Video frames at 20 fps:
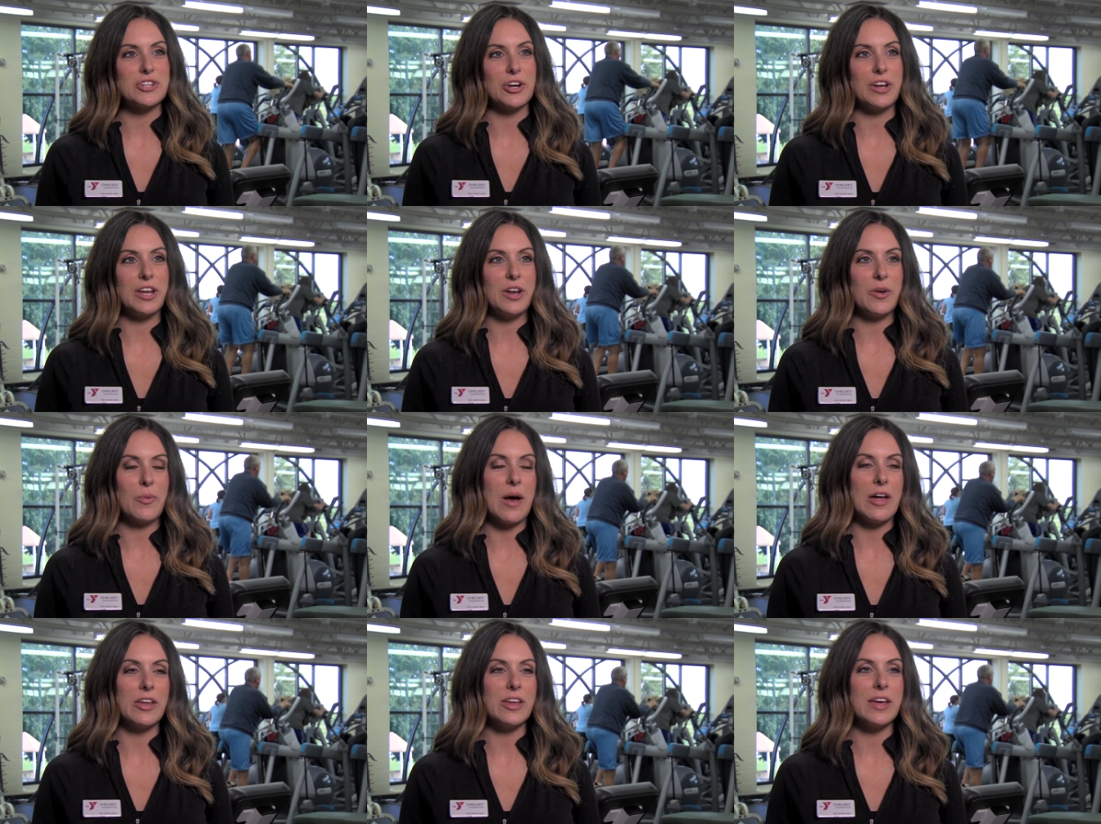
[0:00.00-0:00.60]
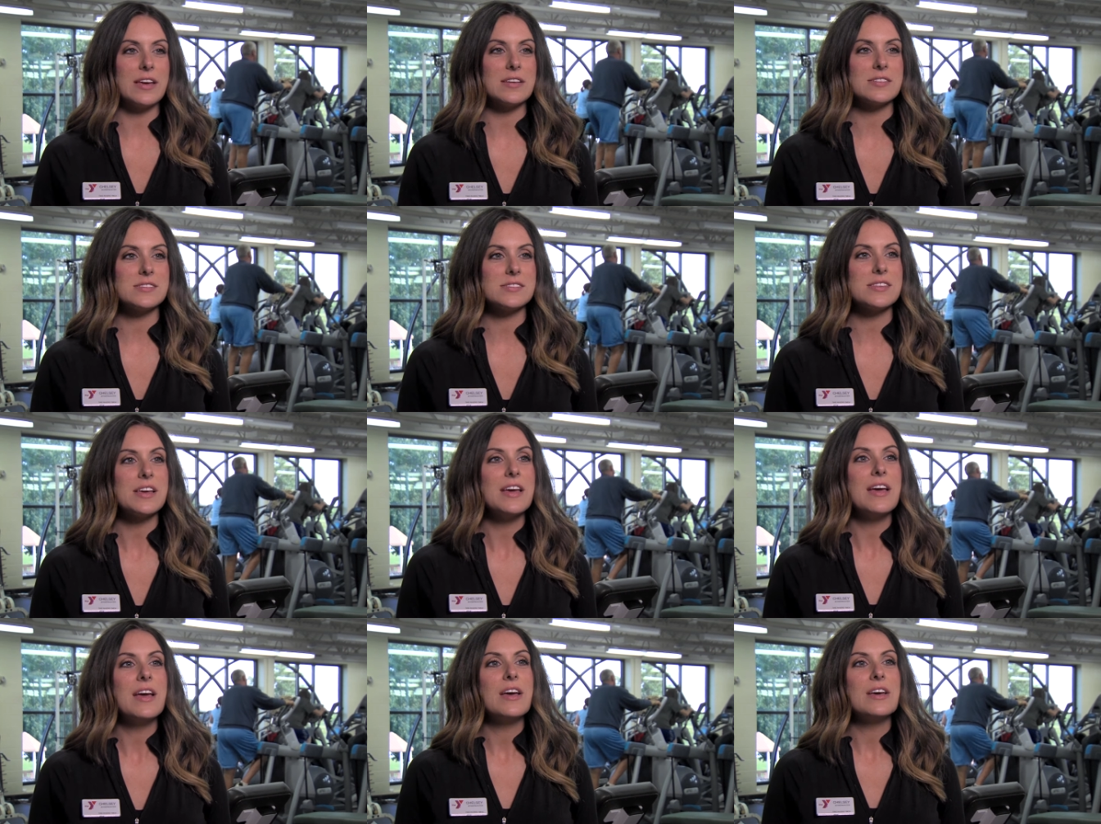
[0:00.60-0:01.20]
journey to wellness.
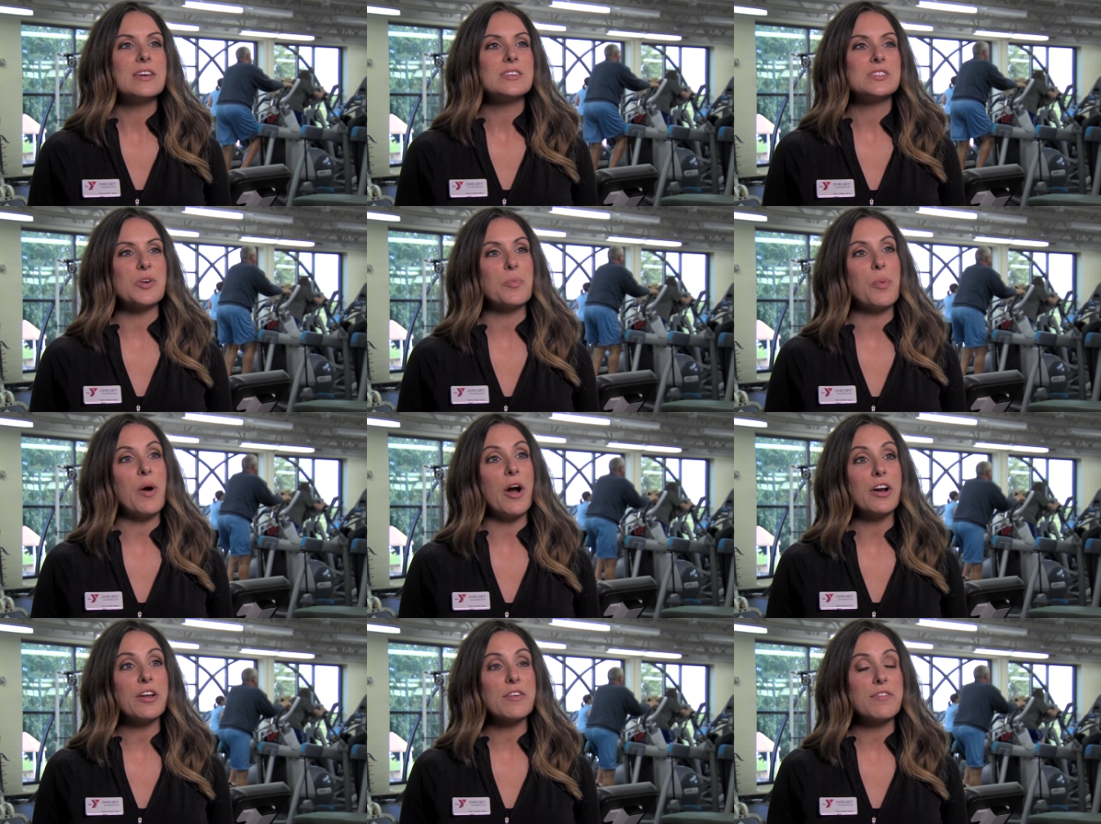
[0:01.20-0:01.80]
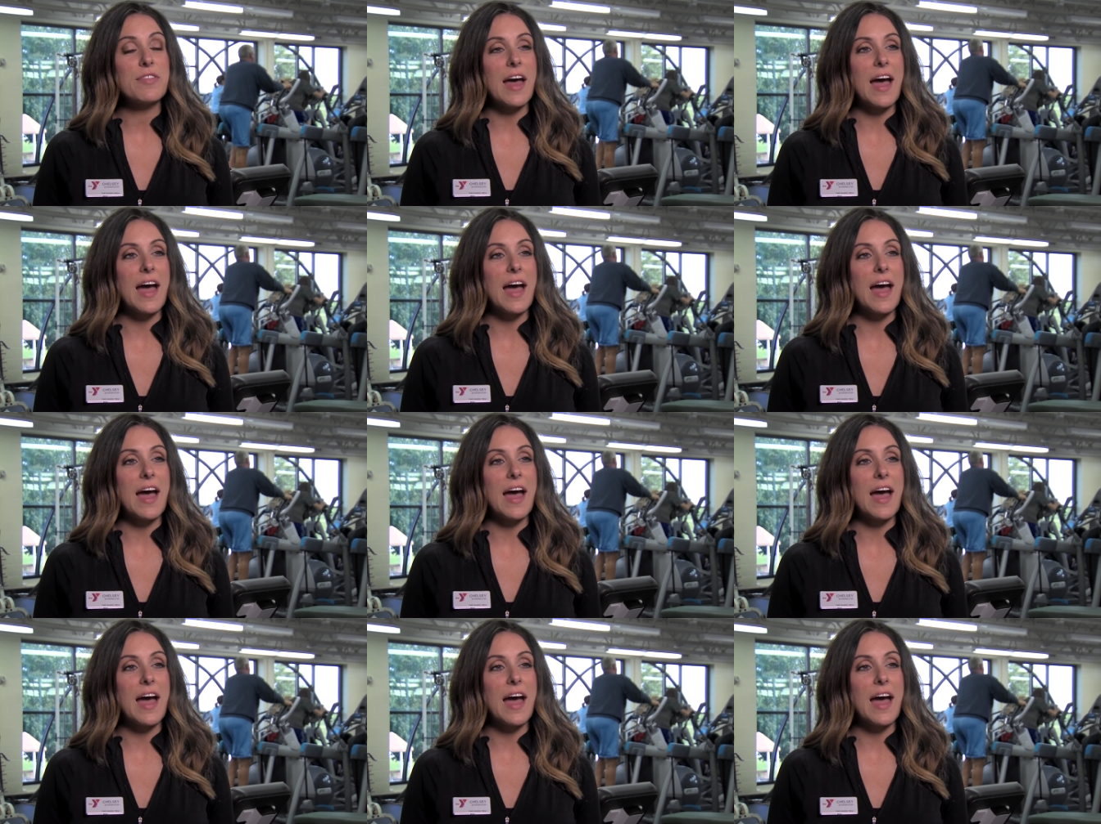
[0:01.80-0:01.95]
So part of